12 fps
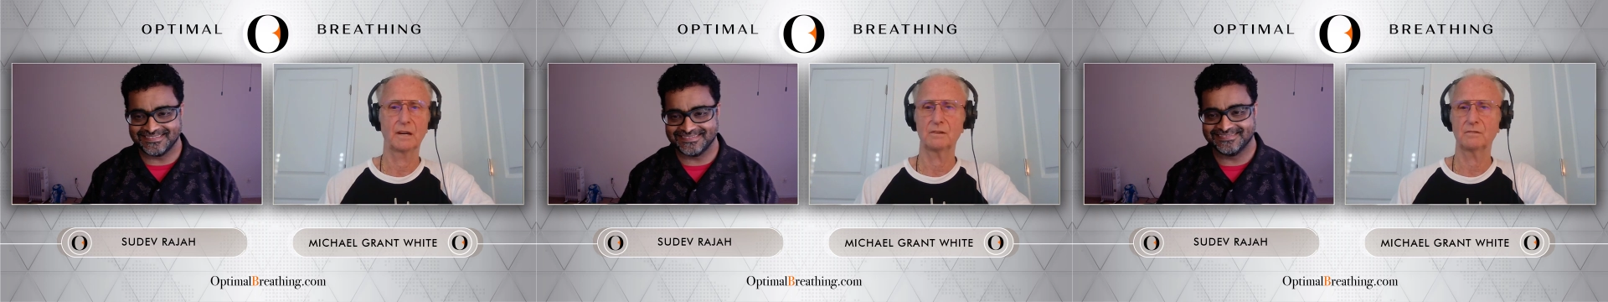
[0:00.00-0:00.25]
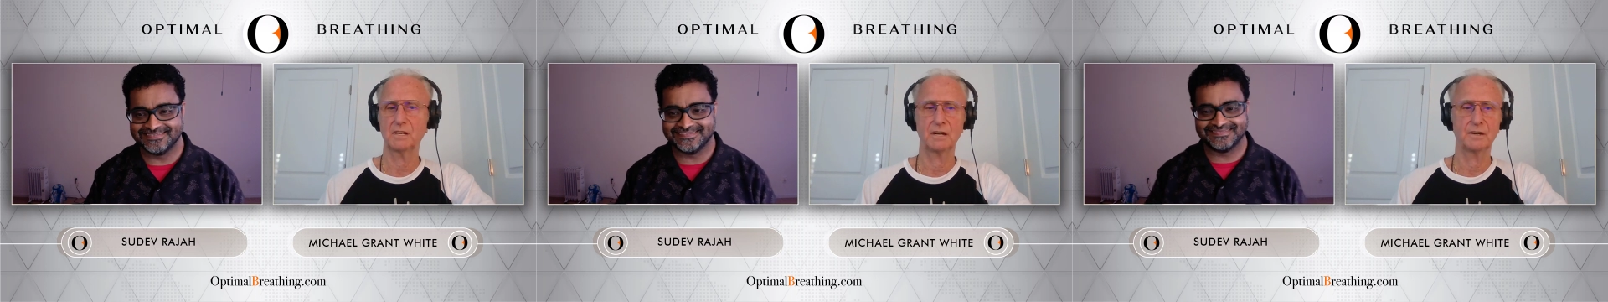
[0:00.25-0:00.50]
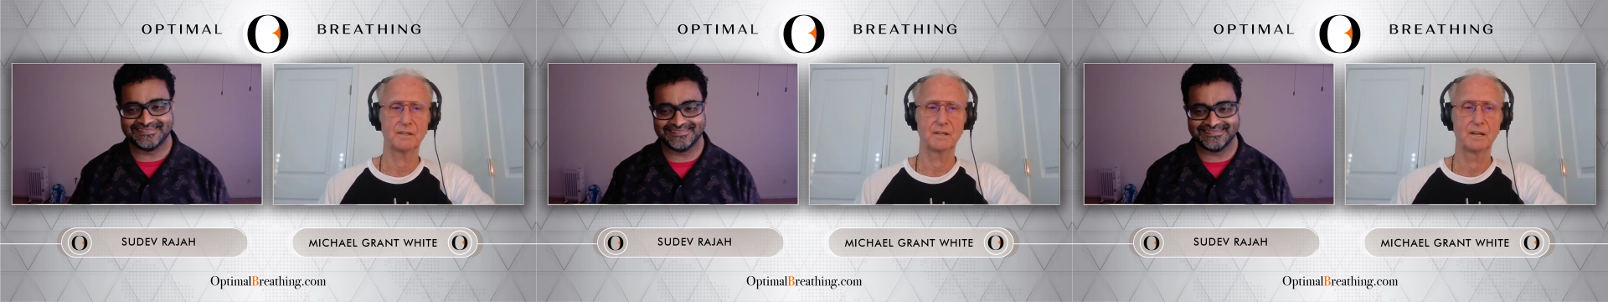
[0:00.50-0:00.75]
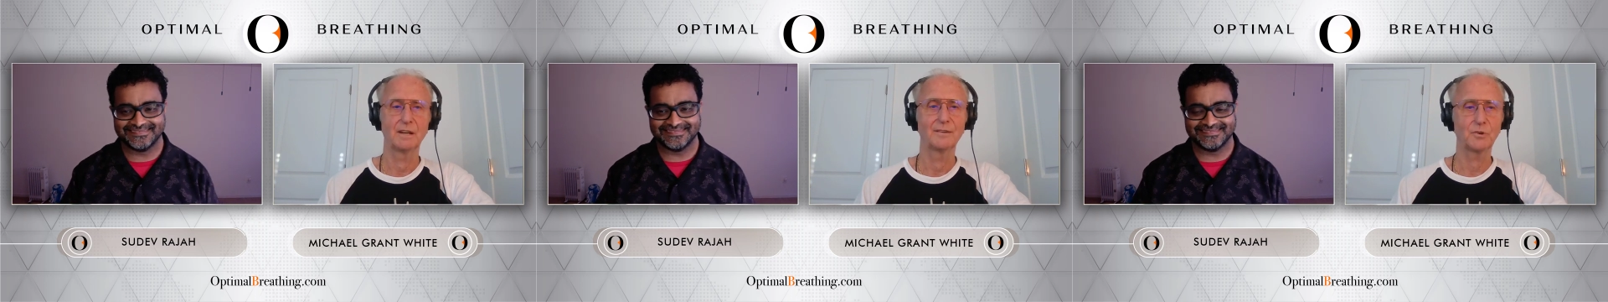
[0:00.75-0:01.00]
Speaker 1: I don't get it.
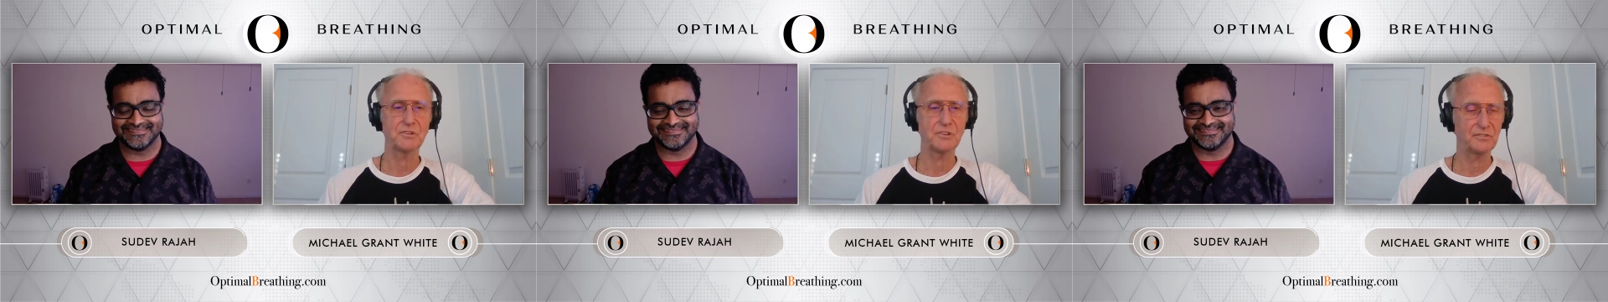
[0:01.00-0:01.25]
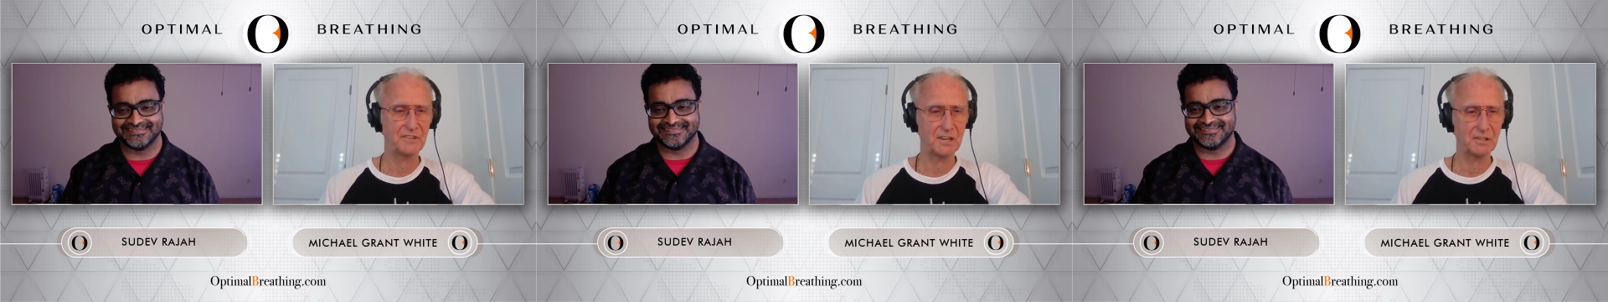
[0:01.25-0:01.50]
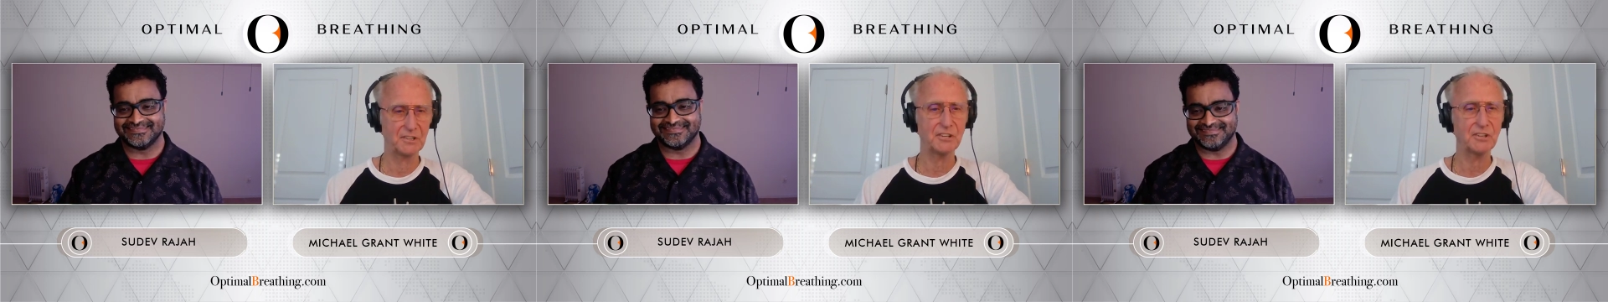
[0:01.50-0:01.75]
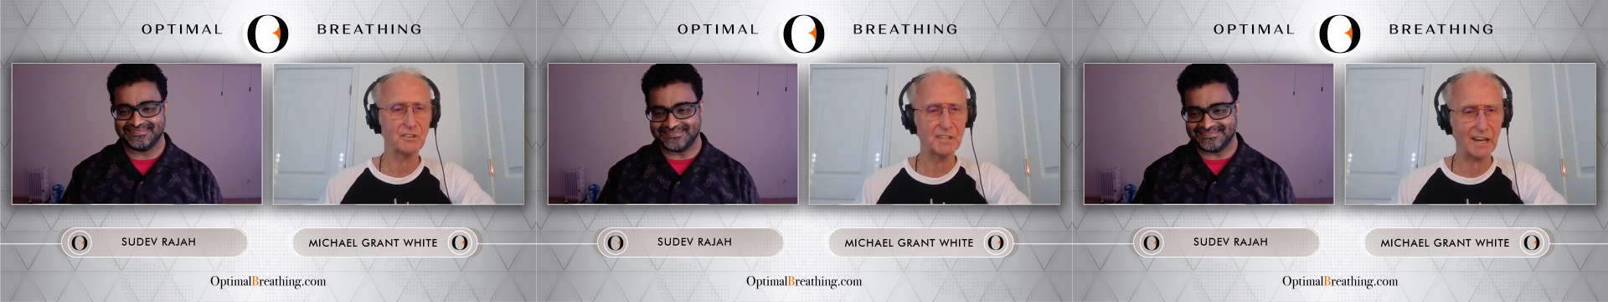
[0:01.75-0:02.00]
When you feel it,
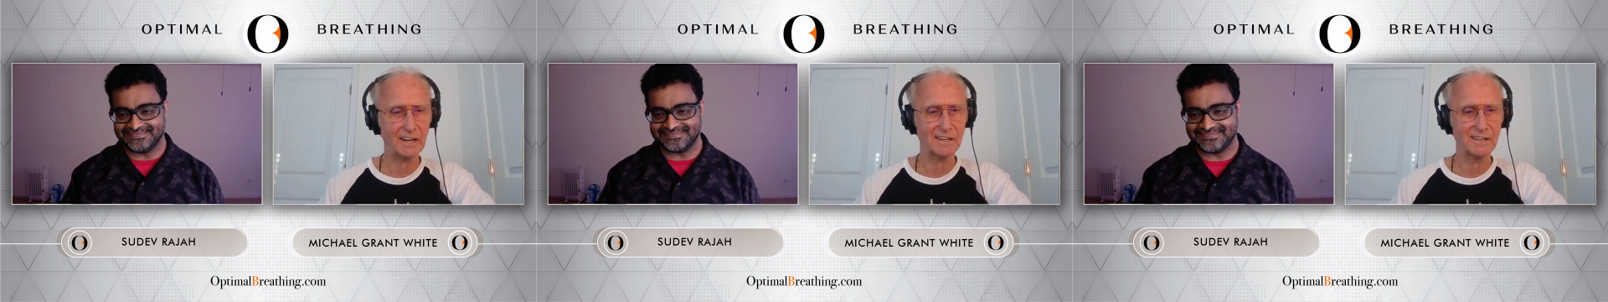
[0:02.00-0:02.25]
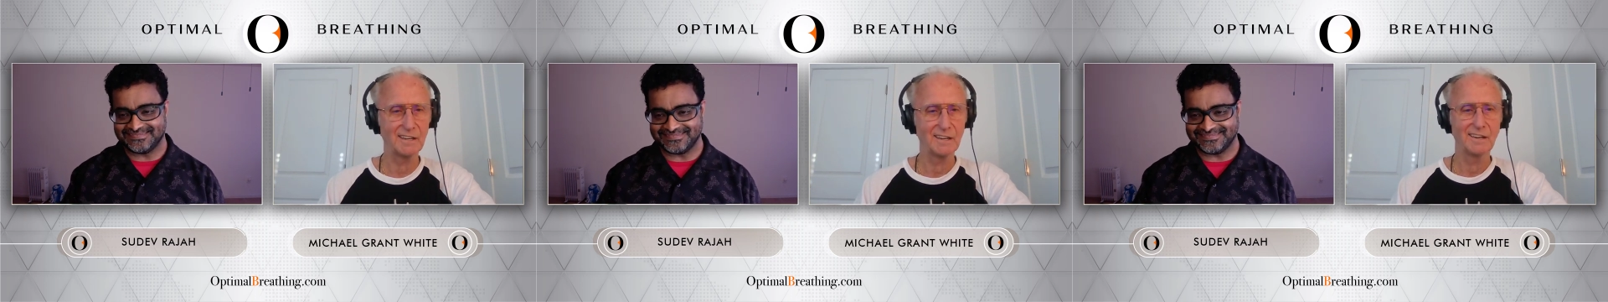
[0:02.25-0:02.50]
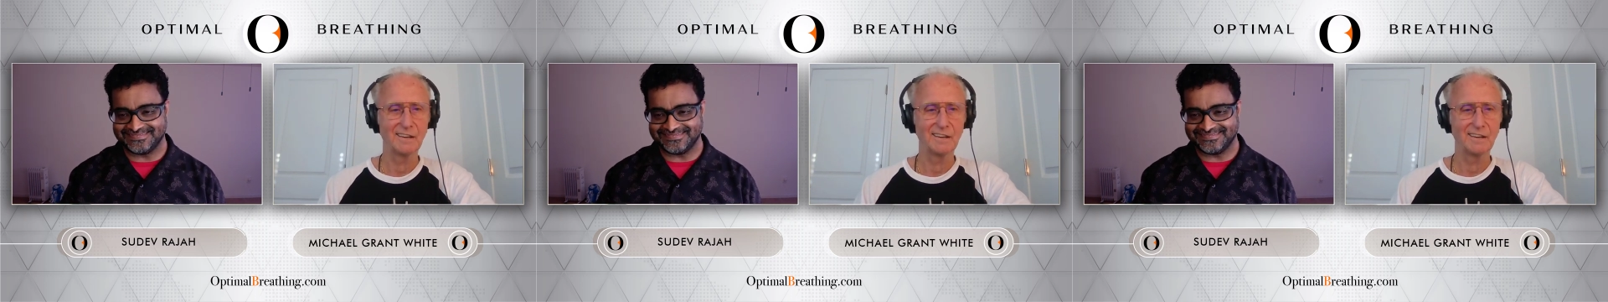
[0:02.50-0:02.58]
you'll get it.